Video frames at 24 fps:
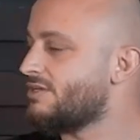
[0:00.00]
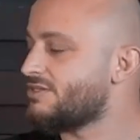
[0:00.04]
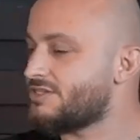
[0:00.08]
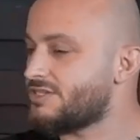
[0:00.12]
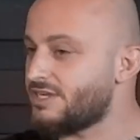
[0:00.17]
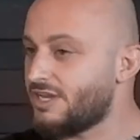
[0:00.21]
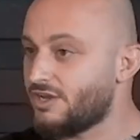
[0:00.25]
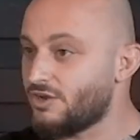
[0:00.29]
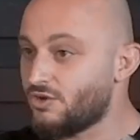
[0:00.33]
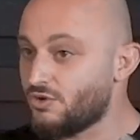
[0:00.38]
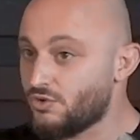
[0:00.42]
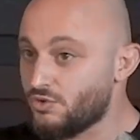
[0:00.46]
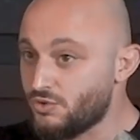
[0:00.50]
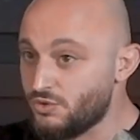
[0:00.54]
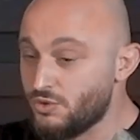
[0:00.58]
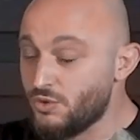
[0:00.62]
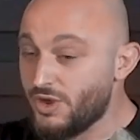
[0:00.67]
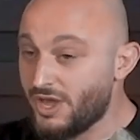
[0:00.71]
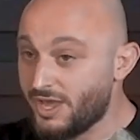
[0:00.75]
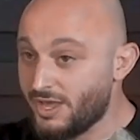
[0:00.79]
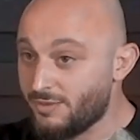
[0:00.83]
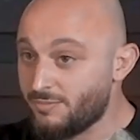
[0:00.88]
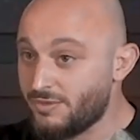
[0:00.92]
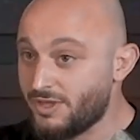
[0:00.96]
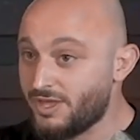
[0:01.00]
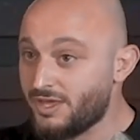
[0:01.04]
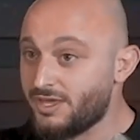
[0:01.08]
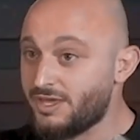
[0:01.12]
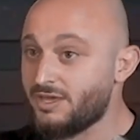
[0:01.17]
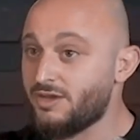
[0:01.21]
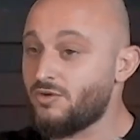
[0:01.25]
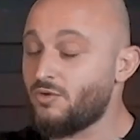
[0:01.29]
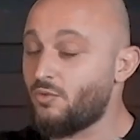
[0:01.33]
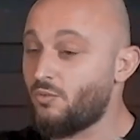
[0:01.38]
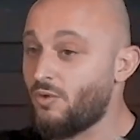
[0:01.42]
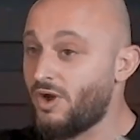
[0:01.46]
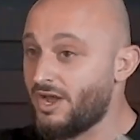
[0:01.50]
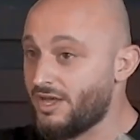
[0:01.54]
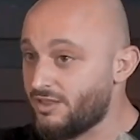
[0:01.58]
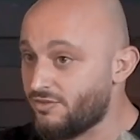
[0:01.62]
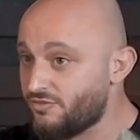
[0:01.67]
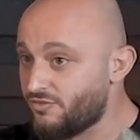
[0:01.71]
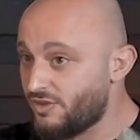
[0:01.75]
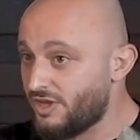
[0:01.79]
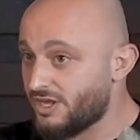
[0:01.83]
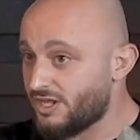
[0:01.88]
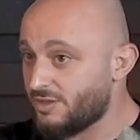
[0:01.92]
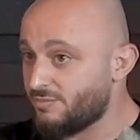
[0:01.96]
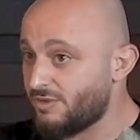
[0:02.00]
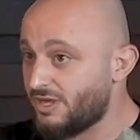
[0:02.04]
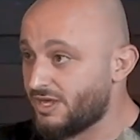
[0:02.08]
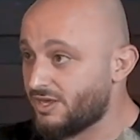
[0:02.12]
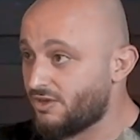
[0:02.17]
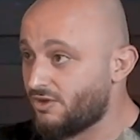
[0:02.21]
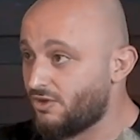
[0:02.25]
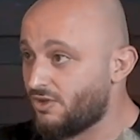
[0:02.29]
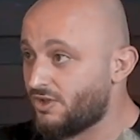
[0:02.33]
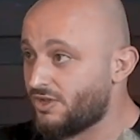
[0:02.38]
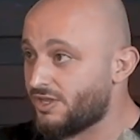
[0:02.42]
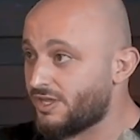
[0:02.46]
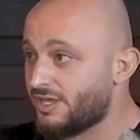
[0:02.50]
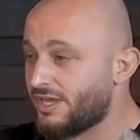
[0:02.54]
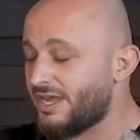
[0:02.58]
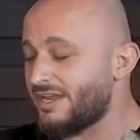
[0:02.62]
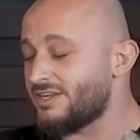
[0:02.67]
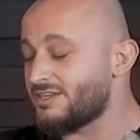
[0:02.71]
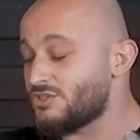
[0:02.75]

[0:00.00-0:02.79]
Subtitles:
Say, who am I? Why the fuck am I calling?